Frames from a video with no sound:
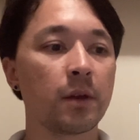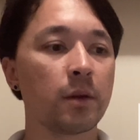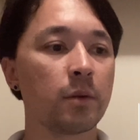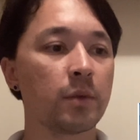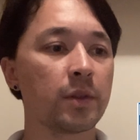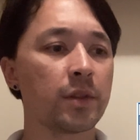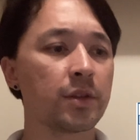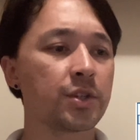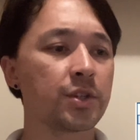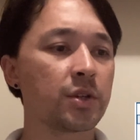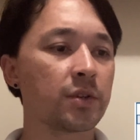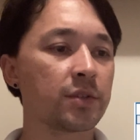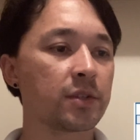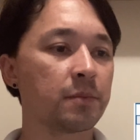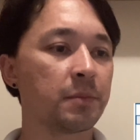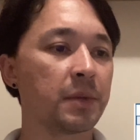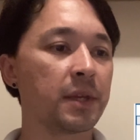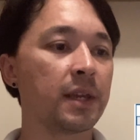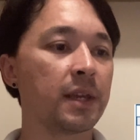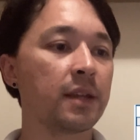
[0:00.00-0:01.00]
with a shot
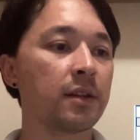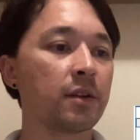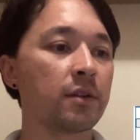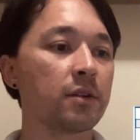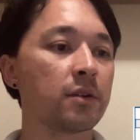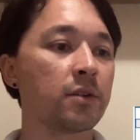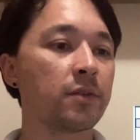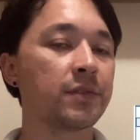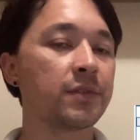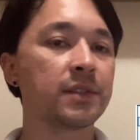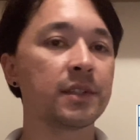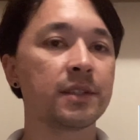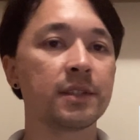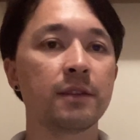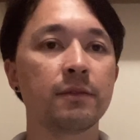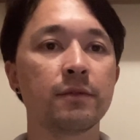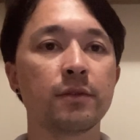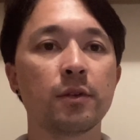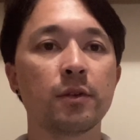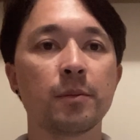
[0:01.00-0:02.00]
speed of
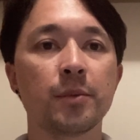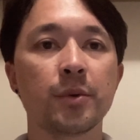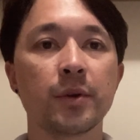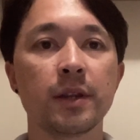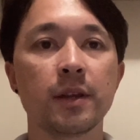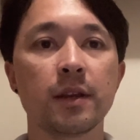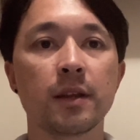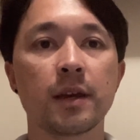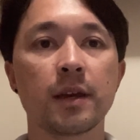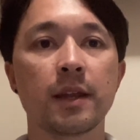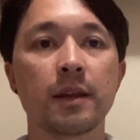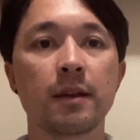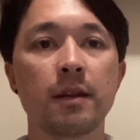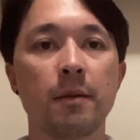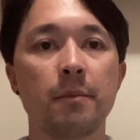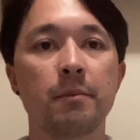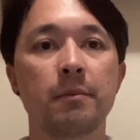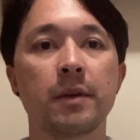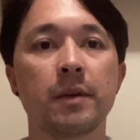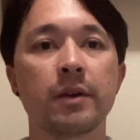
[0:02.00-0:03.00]

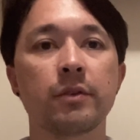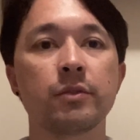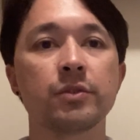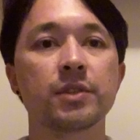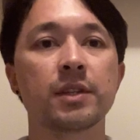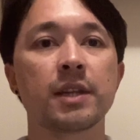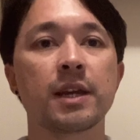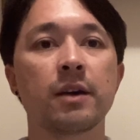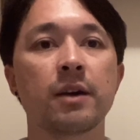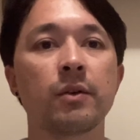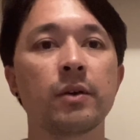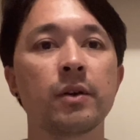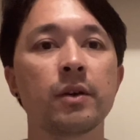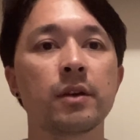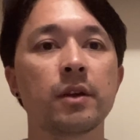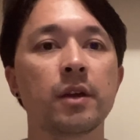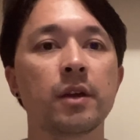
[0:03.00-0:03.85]
64.9 miles an hour.